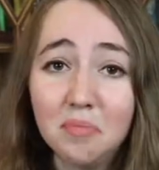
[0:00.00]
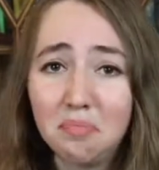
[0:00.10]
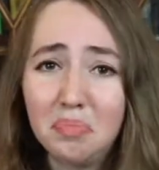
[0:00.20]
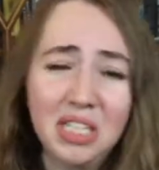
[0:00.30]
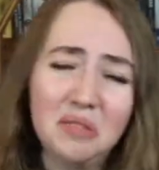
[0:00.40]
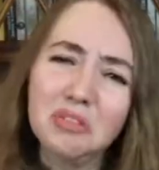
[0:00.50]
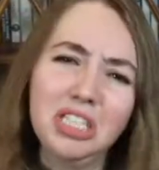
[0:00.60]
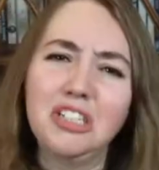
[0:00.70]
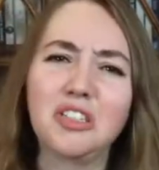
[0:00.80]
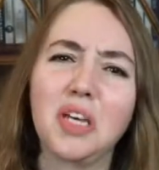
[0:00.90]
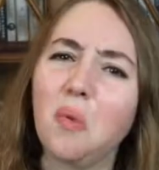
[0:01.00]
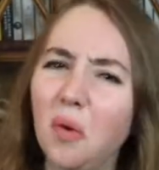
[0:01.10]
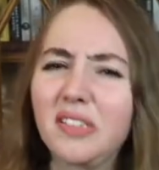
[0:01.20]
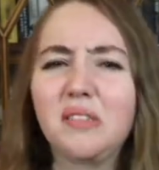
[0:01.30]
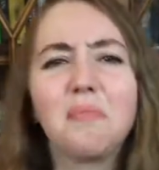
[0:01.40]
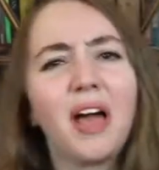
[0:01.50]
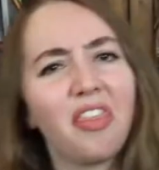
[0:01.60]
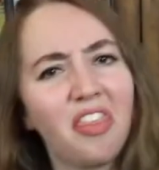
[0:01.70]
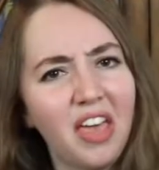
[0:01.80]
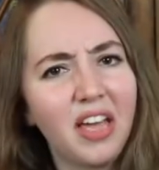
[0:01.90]
but it really just like wasn't my
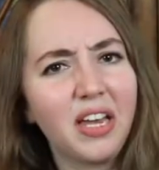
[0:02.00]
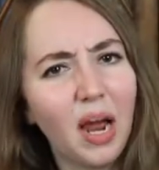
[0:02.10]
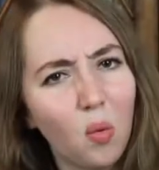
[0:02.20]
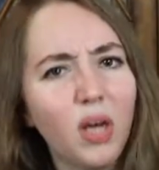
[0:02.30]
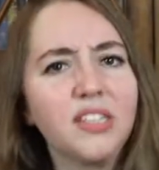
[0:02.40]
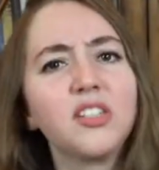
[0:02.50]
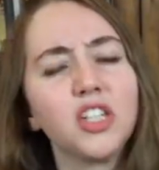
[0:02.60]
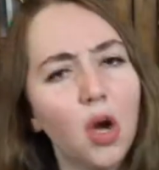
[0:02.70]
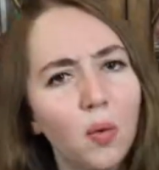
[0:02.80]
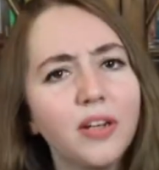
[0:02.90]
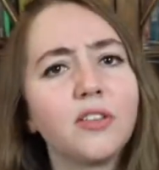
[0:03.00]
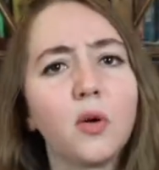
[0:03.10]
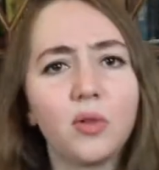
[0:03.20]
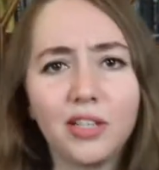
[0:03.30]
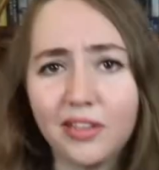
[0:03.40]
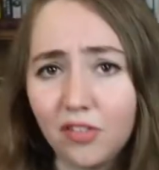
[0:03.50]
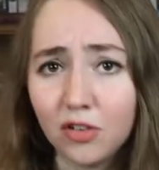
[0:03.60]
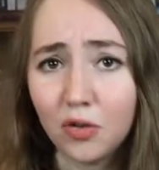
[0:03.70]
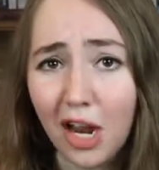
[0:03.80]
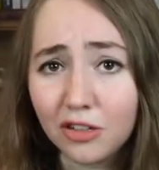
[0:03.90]
thing, and I wanted to go in a totally different
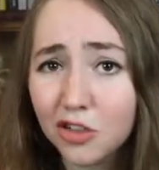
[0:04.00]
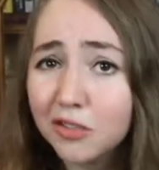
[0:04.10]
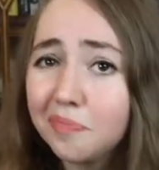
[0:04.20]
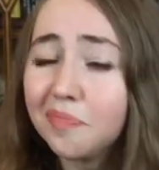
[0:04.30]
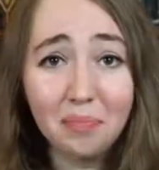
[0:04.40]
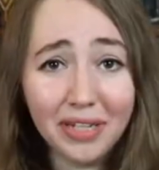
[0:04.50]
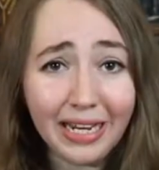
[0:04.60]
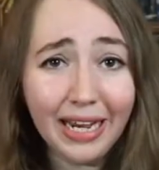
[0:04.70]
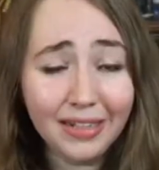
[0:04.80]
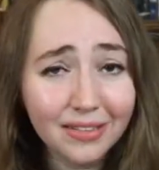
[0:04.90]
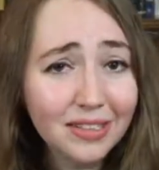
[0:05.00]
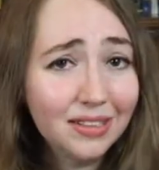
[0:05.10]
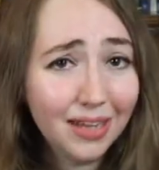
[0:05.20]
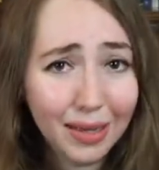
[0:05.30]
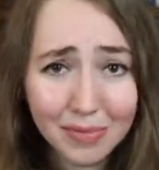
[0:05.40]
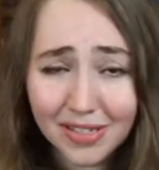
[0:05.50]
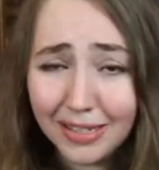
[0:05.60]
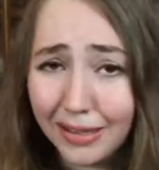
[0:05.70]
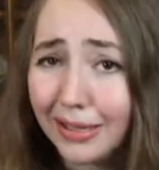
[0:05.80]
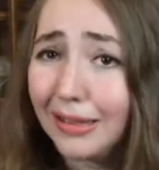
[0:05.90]
direction. But again, I'm
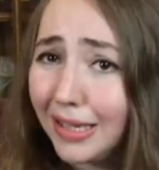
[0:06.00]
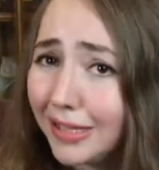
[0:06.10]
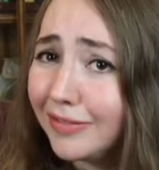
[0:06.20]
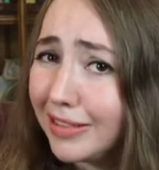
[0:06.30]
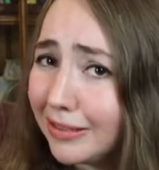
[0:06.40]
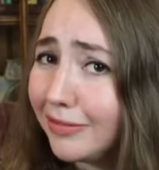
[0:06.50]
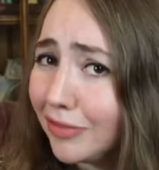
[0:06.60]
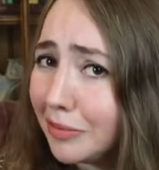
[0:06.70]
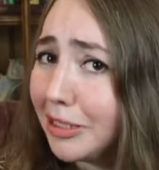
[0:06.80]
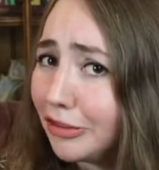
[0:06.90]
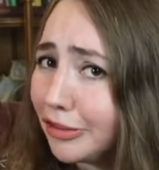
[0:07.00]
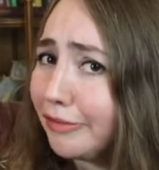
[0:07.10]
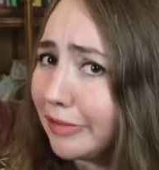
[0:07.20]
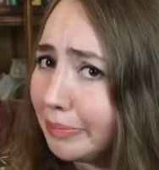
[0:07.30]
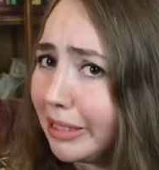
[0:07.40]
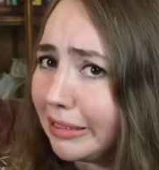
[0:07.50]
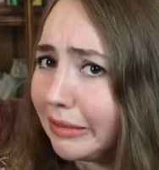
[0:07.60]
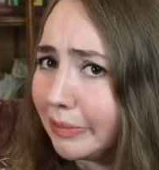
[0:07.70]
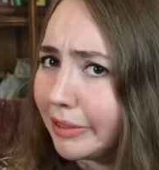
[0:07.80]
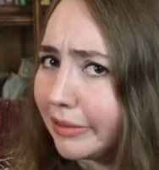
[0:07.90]
stealing a lot of this information from my
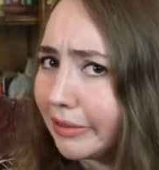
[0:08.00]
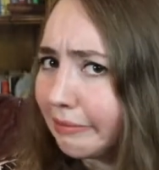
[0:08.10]
husband.